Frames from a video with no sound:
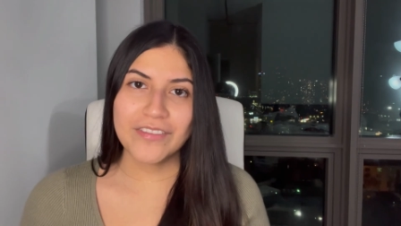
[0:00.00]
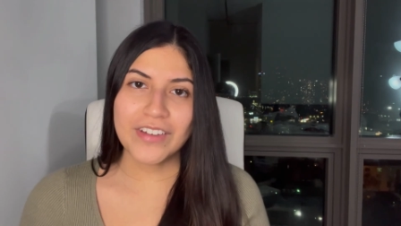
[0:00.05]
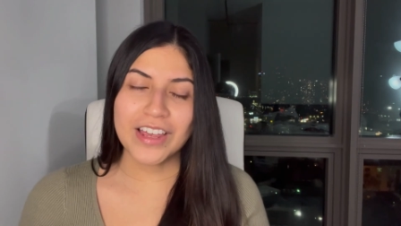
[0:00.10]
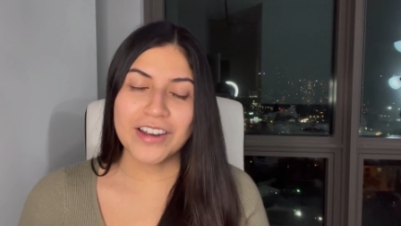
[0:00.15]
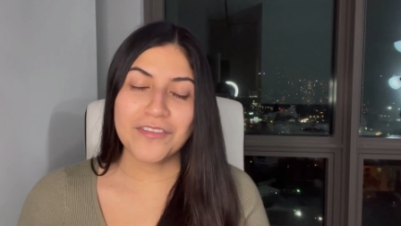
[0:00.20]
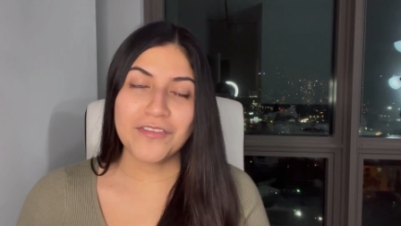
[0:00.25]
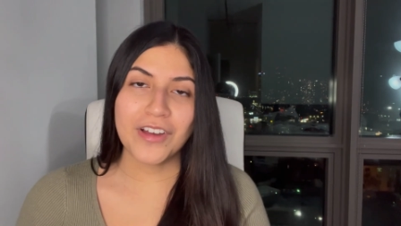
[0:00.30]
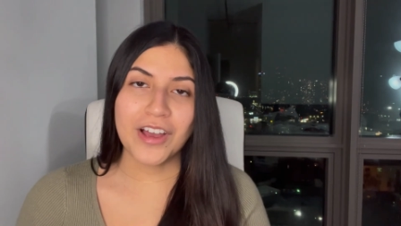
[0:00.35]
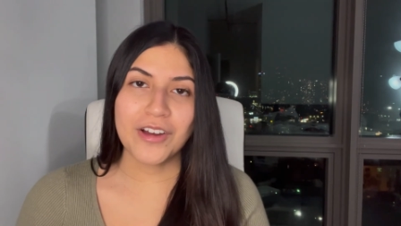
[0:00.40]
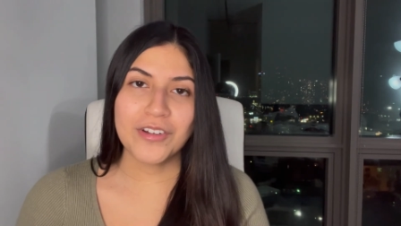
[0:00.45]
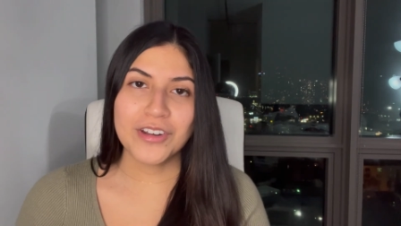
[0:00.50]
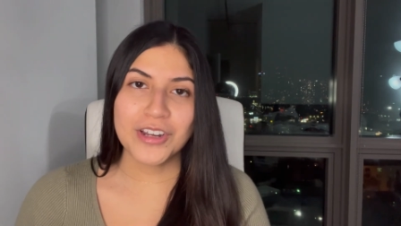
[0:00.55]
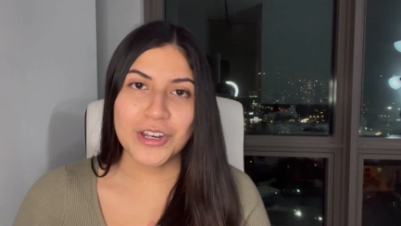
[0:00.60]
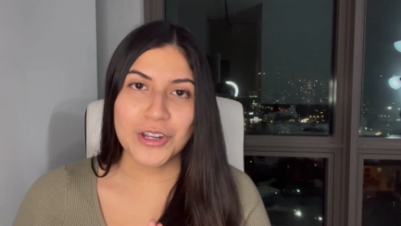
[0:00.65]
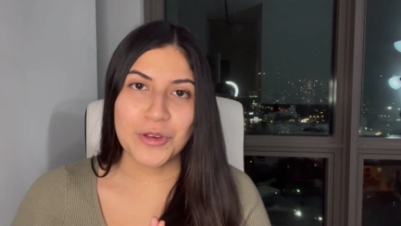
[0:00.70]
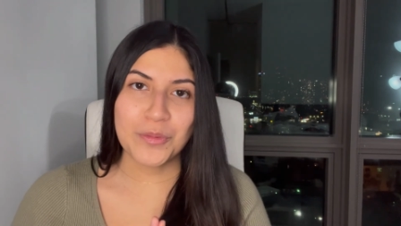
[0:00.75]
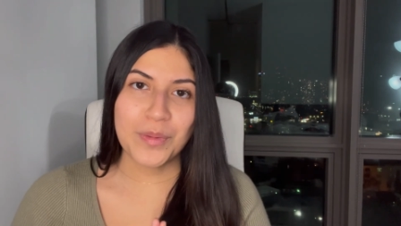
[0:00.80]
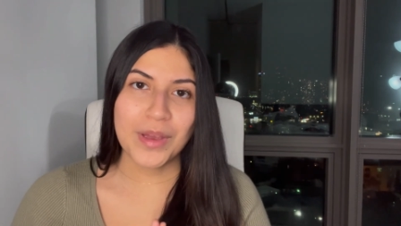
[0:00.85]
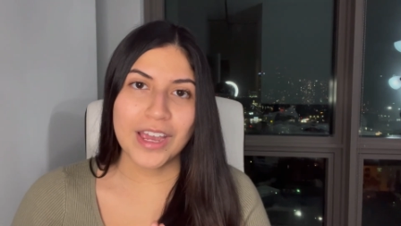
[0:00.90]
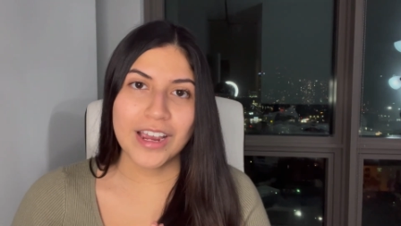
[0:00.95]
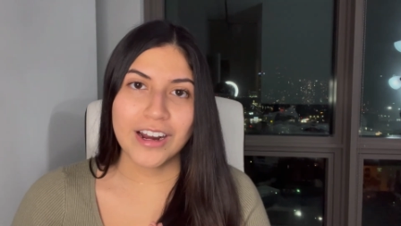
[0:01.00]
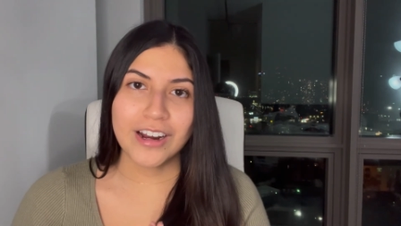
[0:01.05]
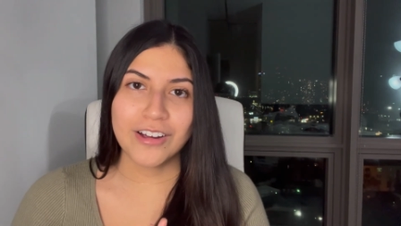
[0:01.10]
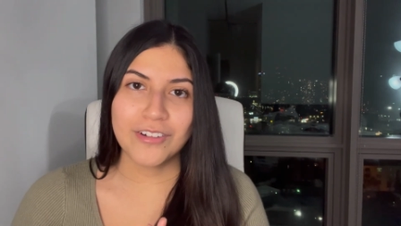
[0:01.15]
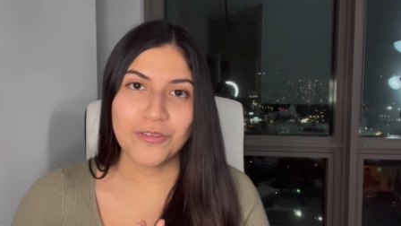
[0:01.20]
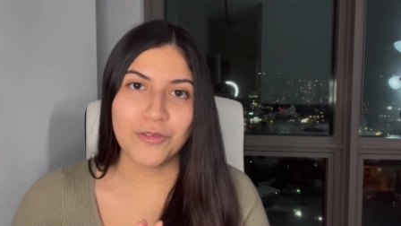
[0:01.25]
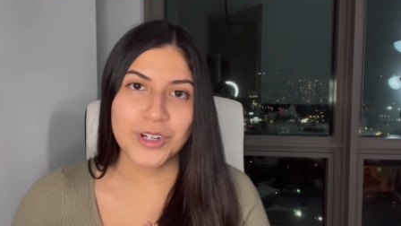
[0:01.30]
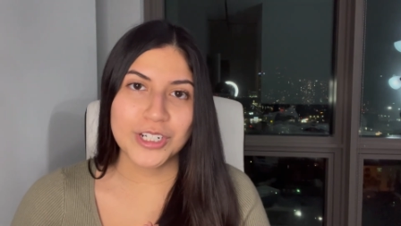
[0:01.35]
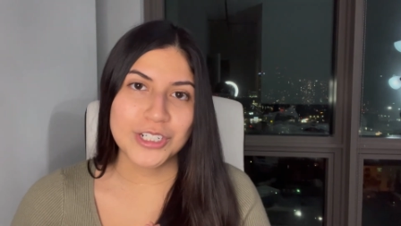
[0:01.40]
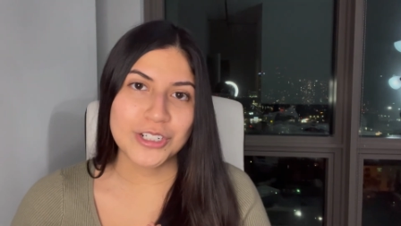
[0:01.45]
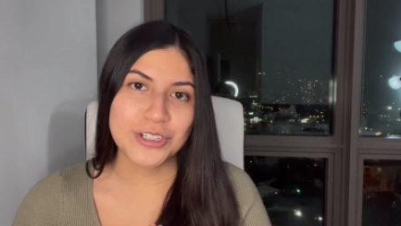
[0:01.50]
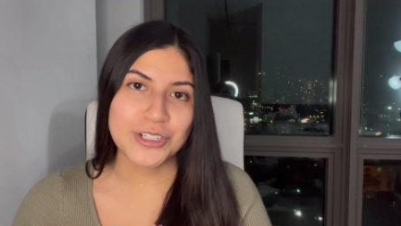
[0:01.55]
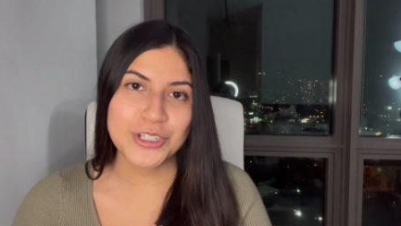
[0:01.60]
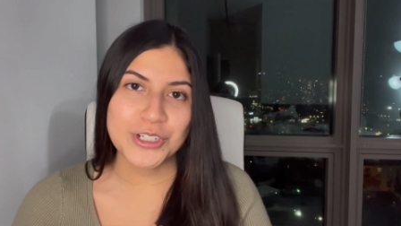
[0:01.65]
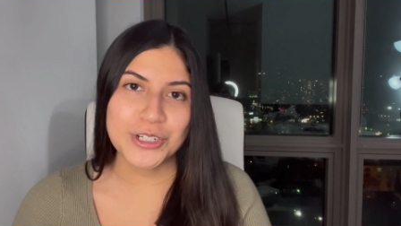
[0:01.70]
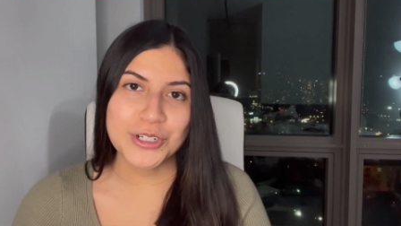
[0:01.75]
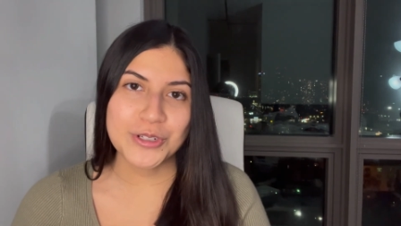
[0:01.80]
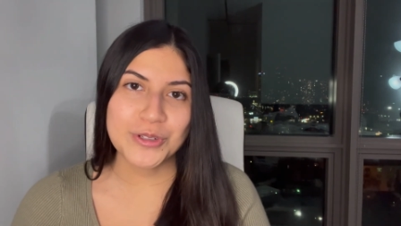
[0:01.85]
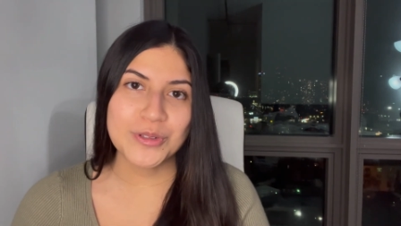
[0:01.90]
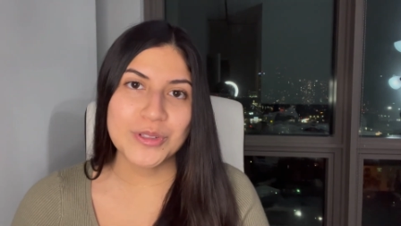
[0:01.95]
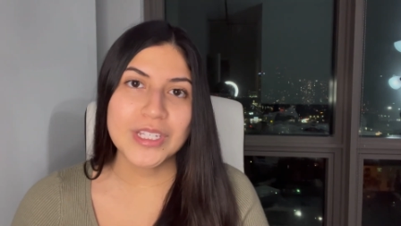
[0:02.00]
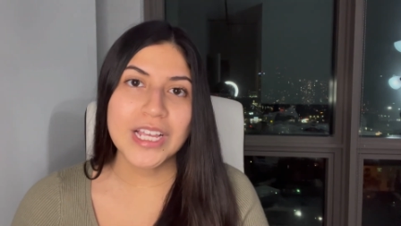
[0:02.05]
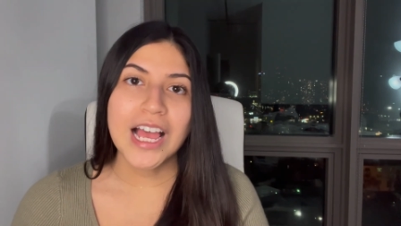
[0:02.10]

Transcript: and found a new pair of winter shoes.